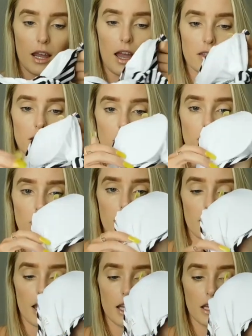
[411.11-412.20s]
and it has a
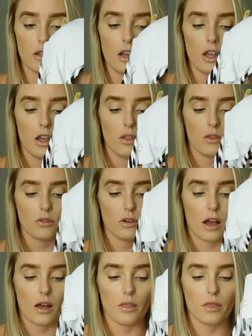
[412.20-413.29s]
great lining
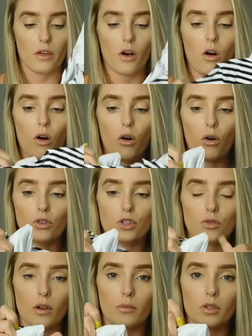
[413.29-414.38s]
throughout the whole
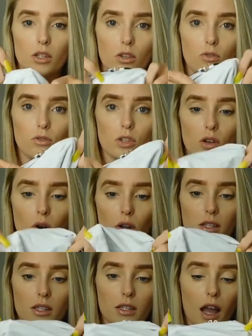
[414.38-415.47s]
swimsuit so
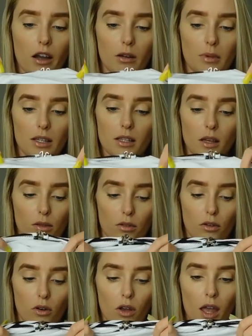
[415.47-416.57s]
it's not going to be
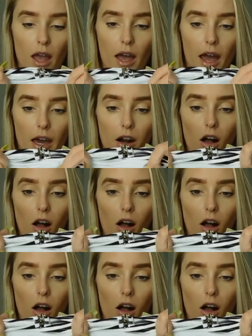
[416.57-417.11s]
see-through at